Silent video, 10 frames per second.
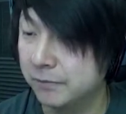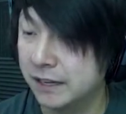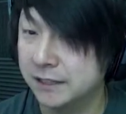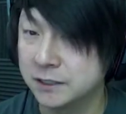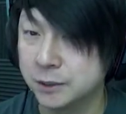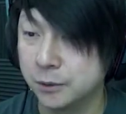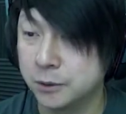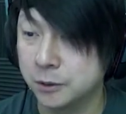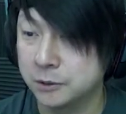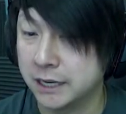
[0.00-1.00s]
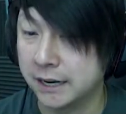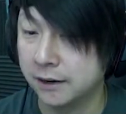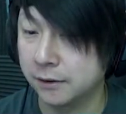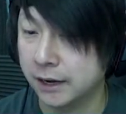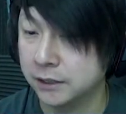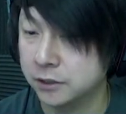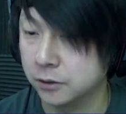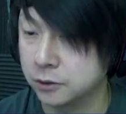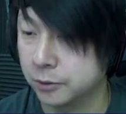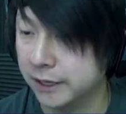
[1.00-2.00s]
That is so, so sad. Okay,
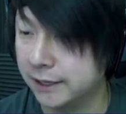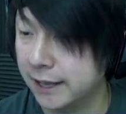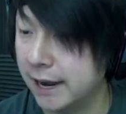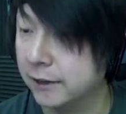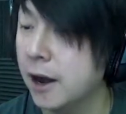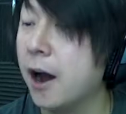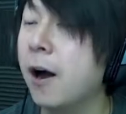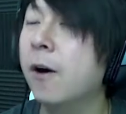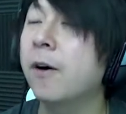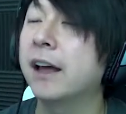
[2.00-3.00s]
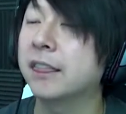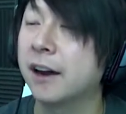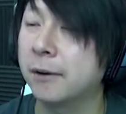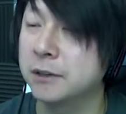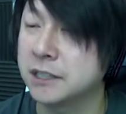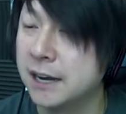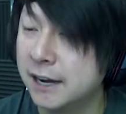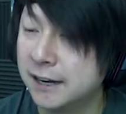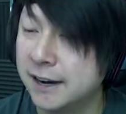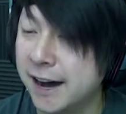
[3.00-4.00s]
so swing into that. No, I thought I was
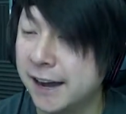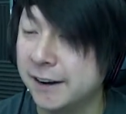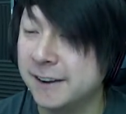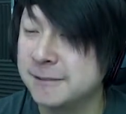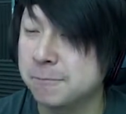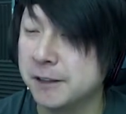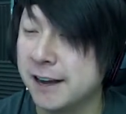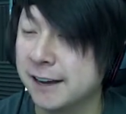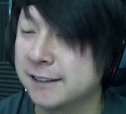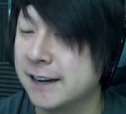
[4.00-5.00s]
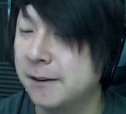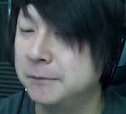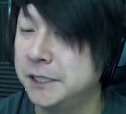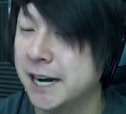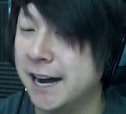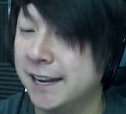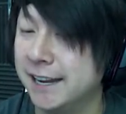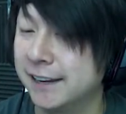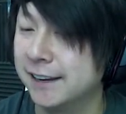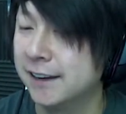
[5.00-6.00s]
not an ice block. Now I'm
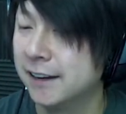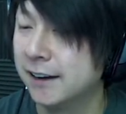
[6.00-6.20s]
dying.